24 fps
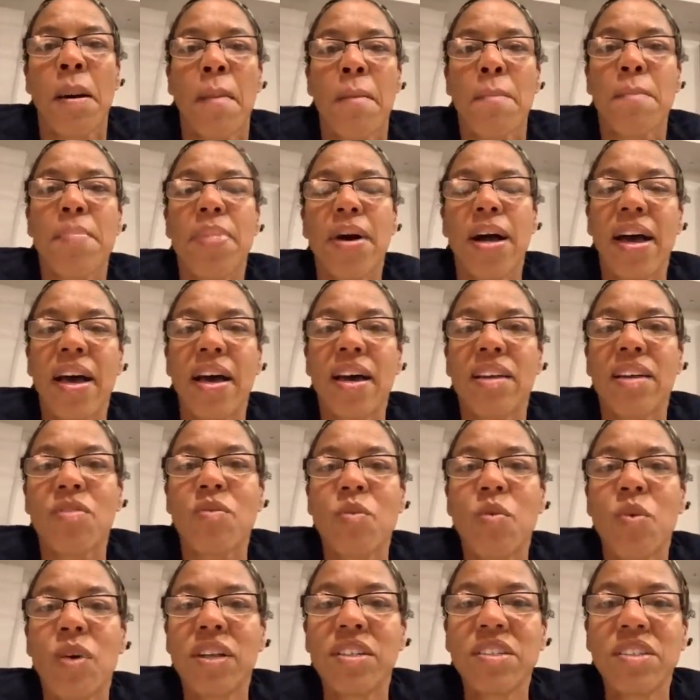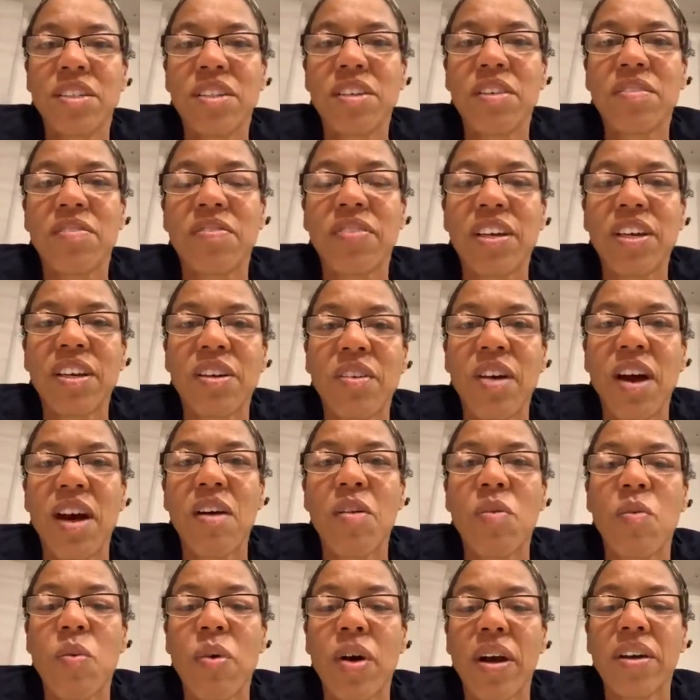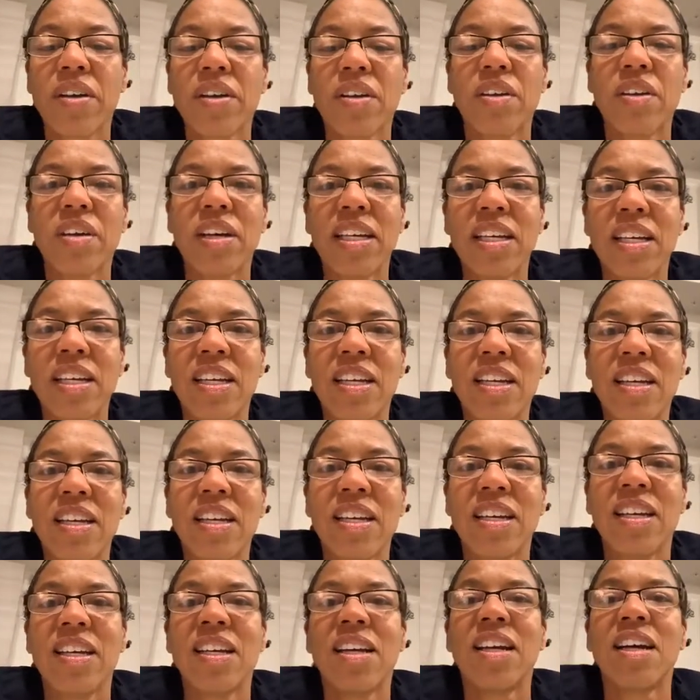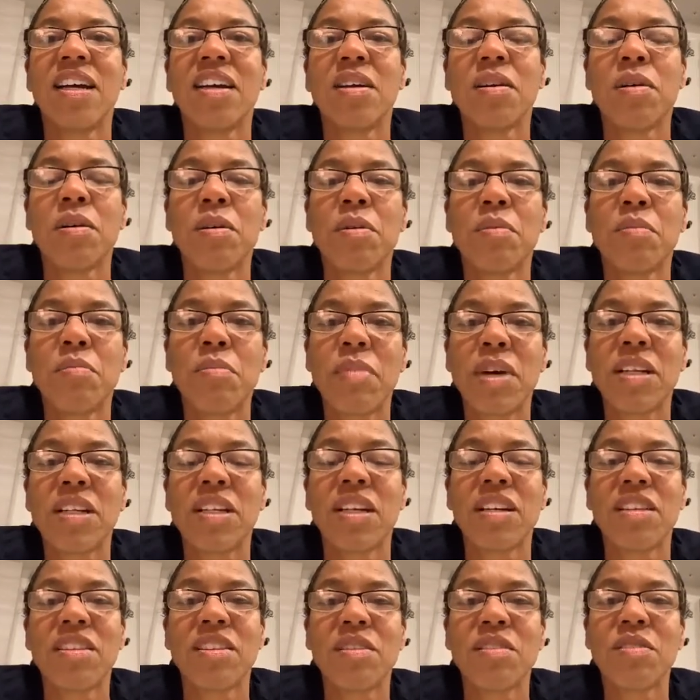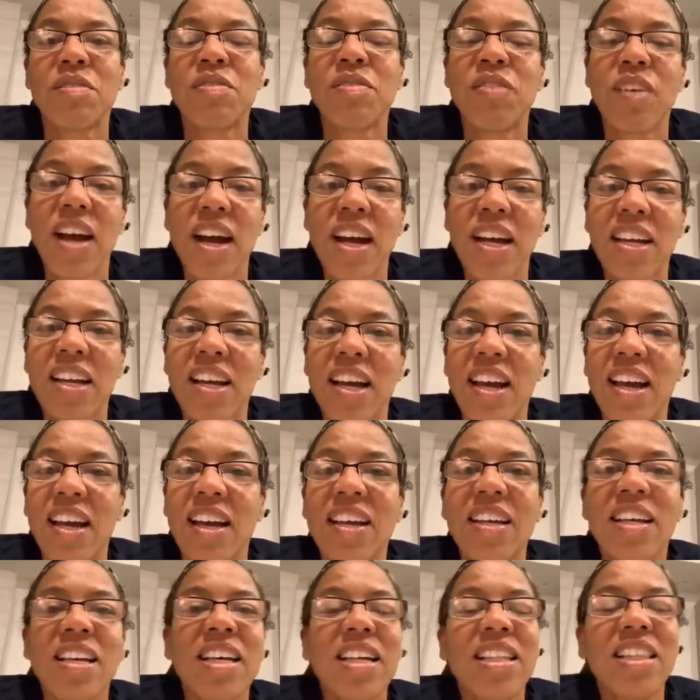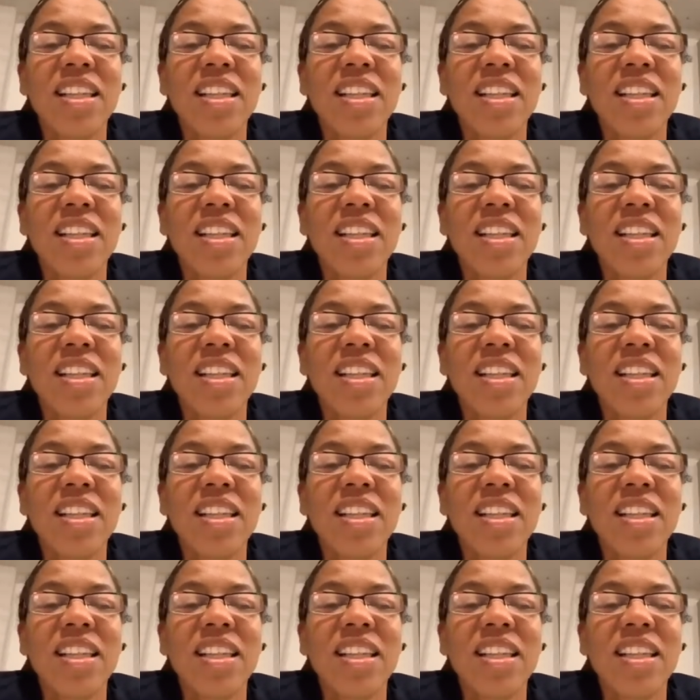But once you figure out what you're eating Monday through Friday,